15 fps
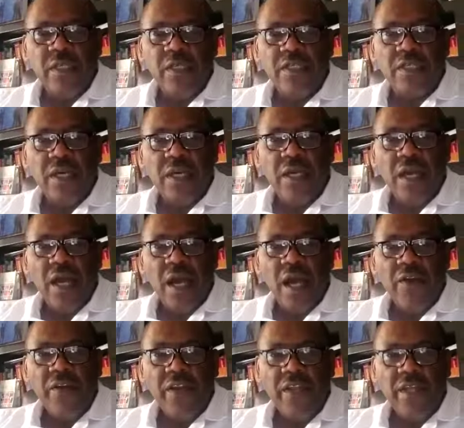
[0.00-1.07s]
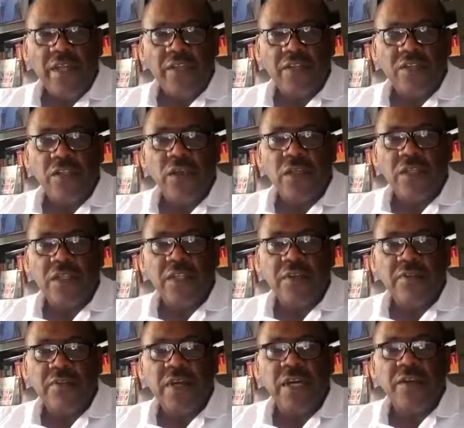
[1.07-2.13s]
is an RNA
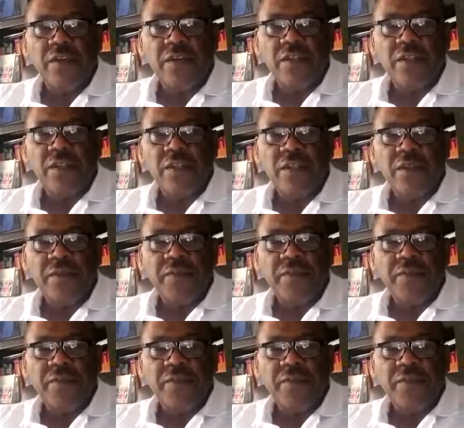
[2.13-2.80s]
structured virus,